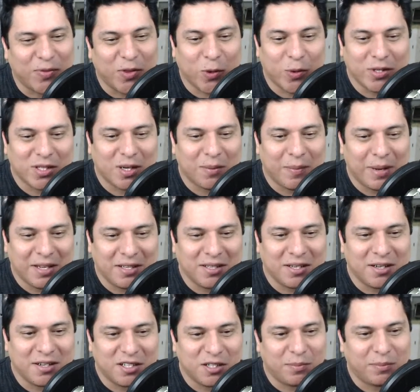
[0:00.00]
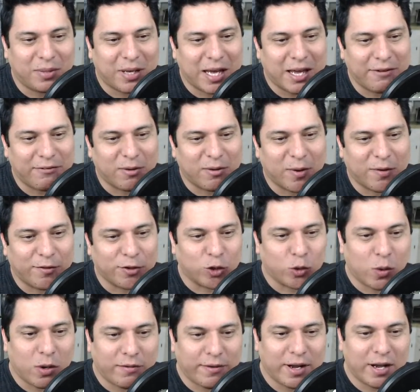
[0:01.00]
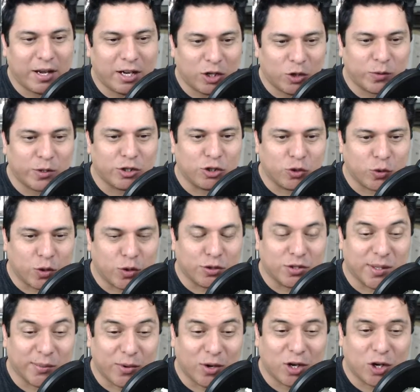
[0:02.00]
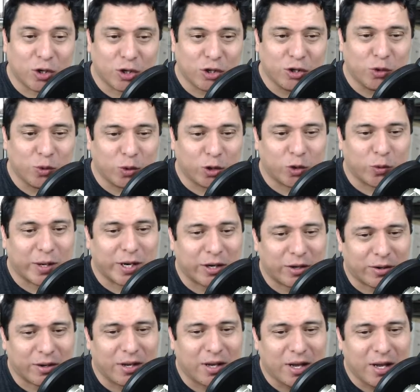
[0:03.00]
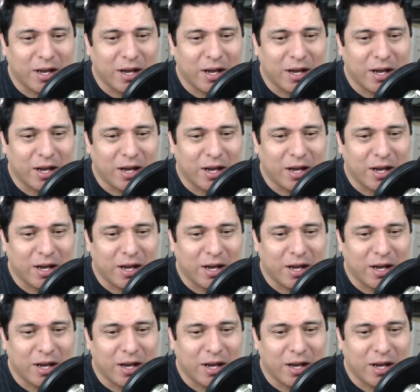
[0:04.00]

There was an amazing display from over 1,200 drones that broke a new world record,